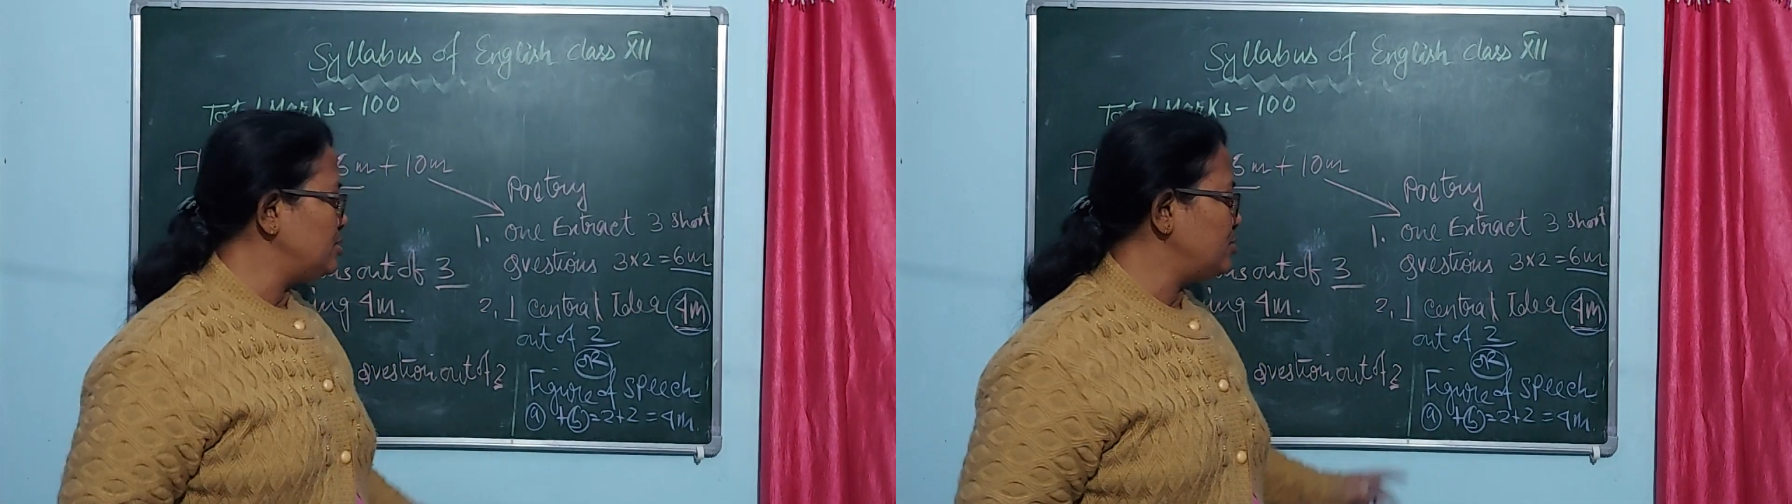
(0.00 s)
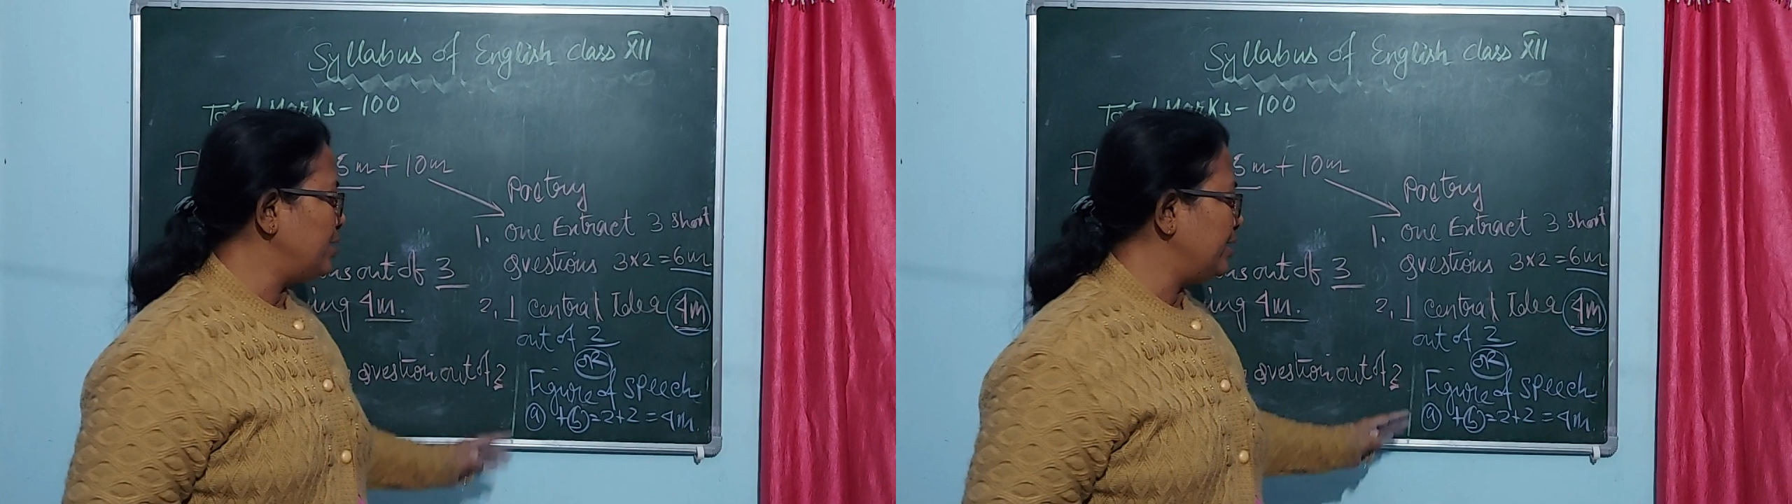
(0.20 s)

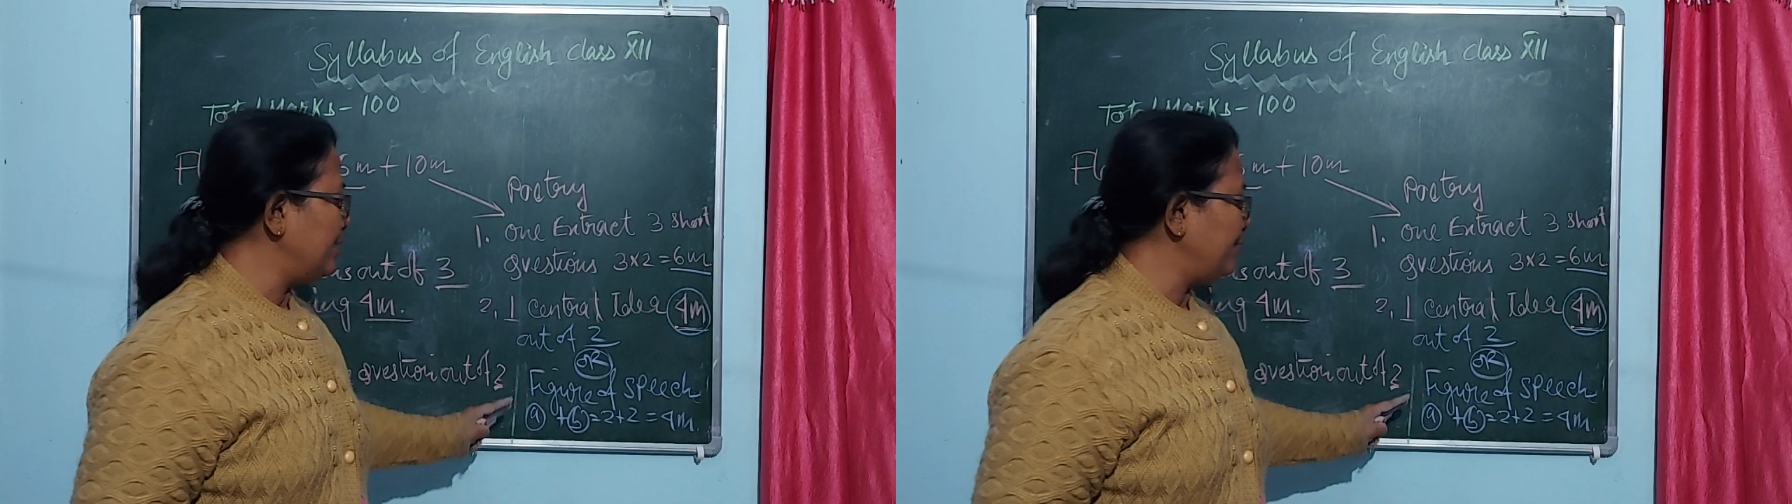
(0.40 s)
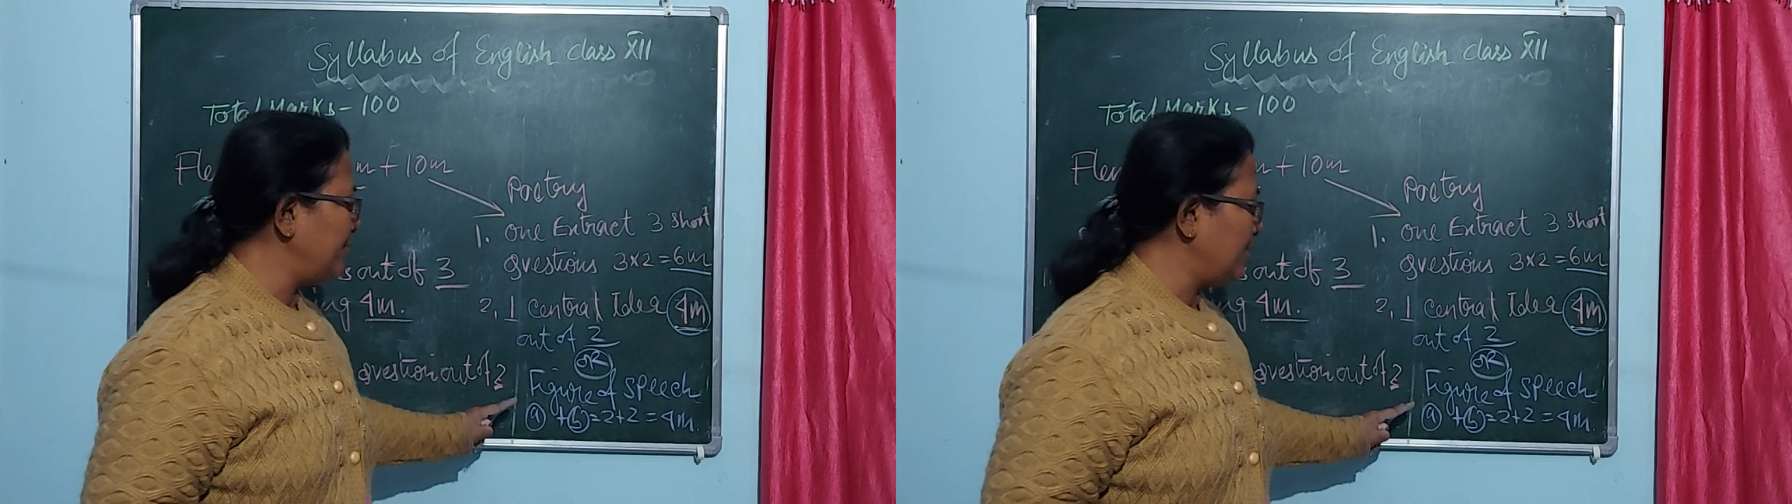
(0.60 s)
to
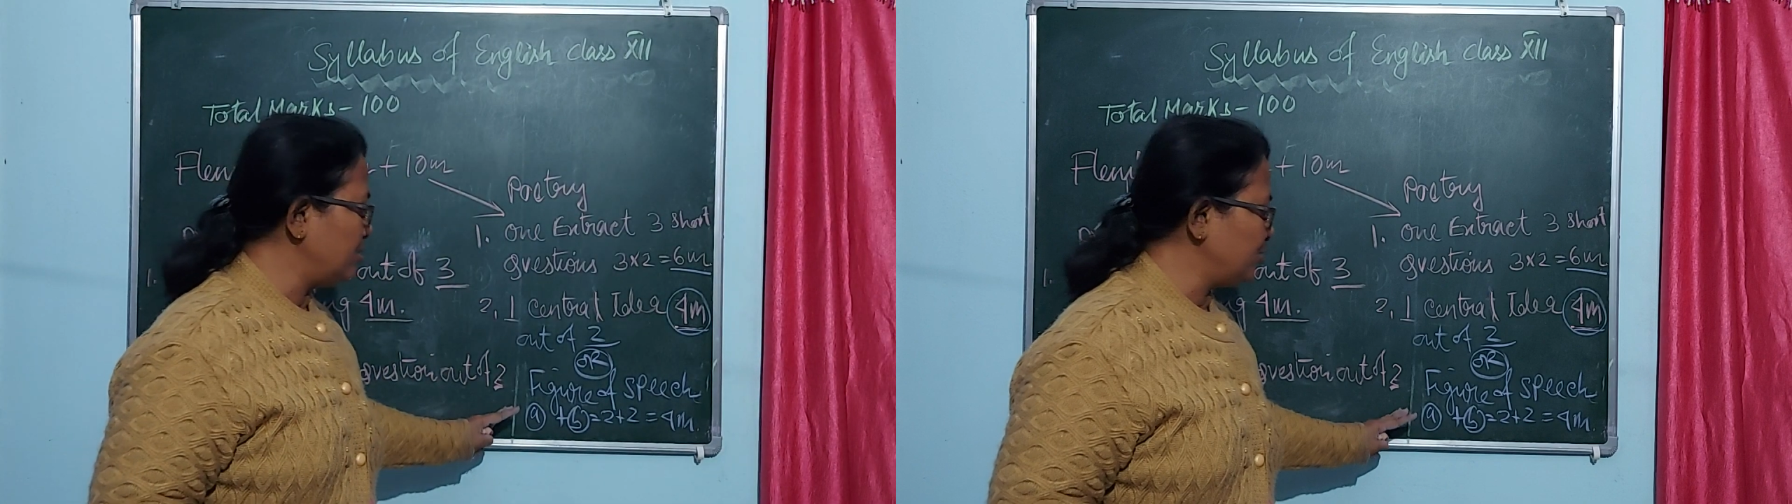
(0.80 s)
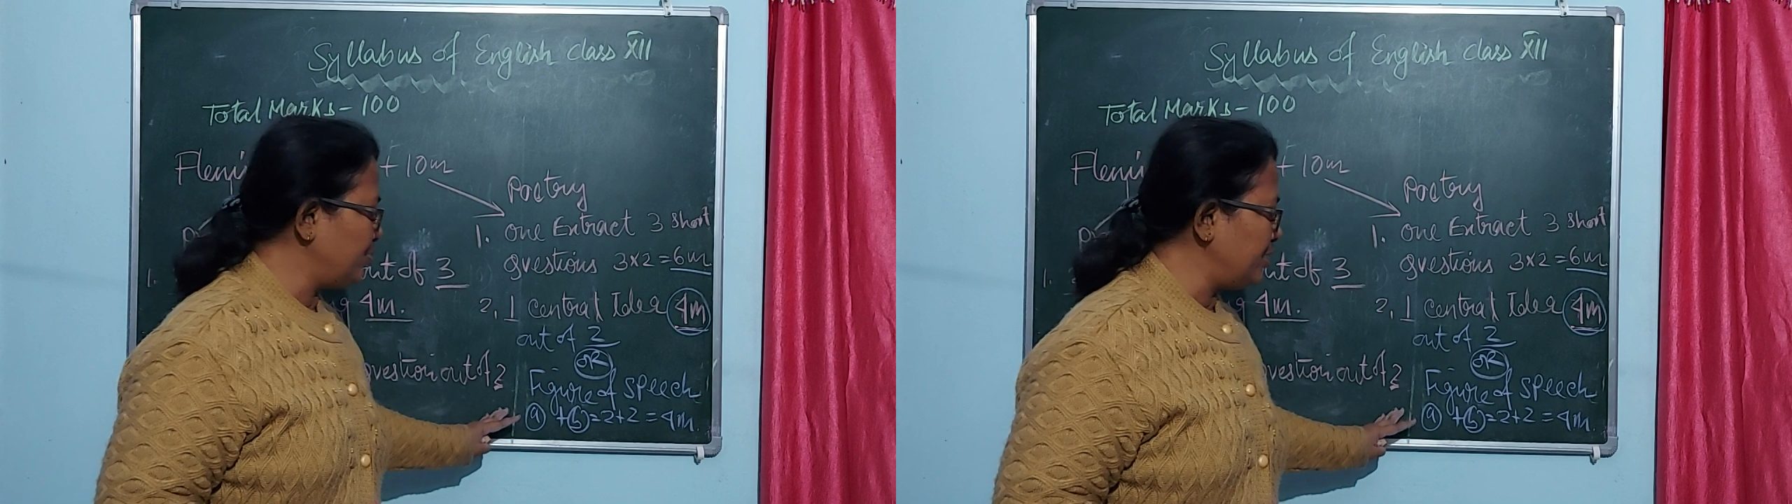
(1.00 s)
attempt figure of
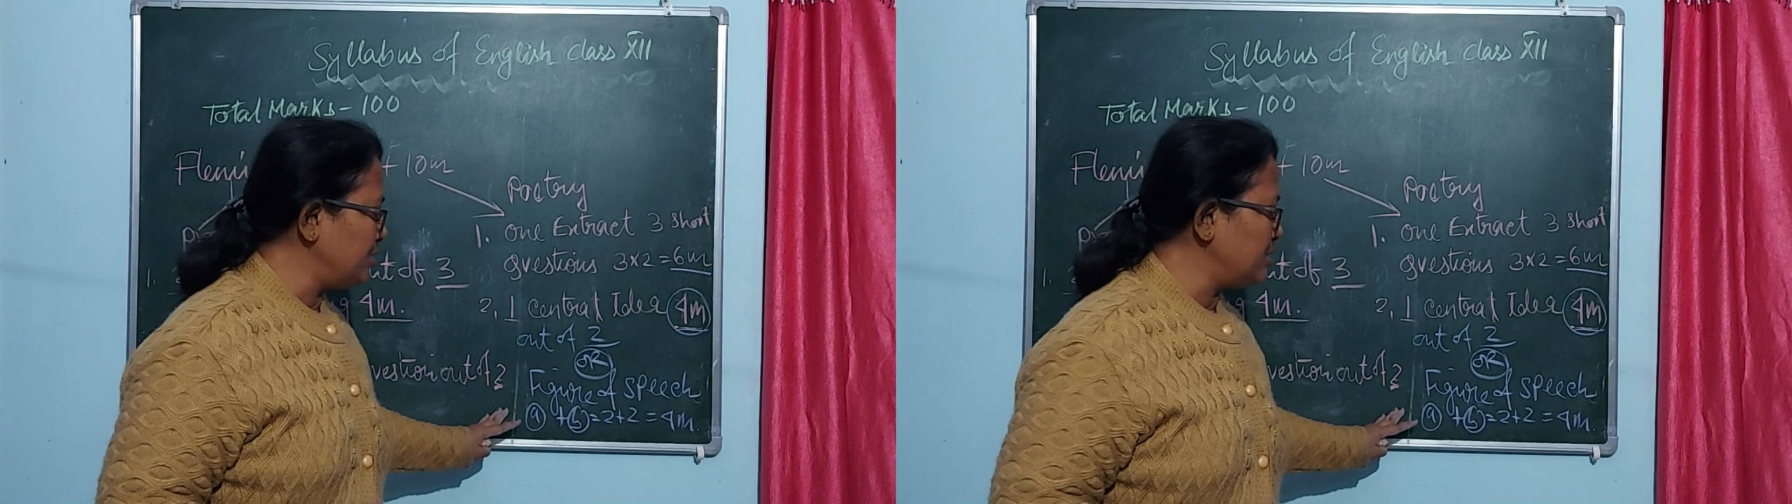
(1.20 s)
speech,